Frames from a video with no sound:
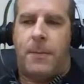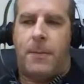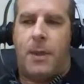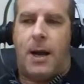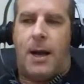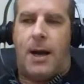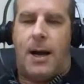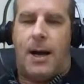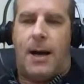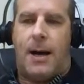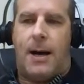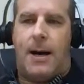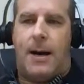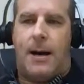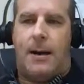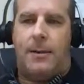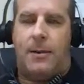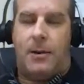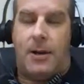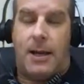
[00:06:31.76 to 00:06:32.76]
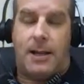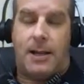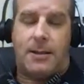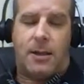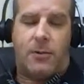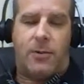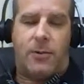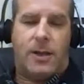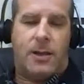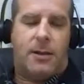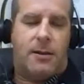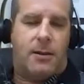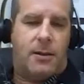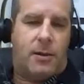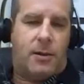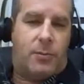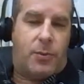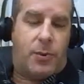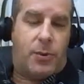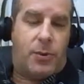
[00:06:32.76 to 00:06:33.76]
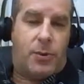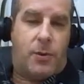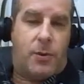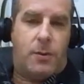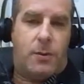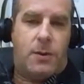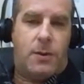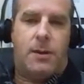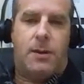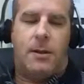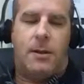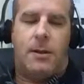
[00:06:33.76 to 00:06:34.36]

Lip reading: They're not secreted. They're produced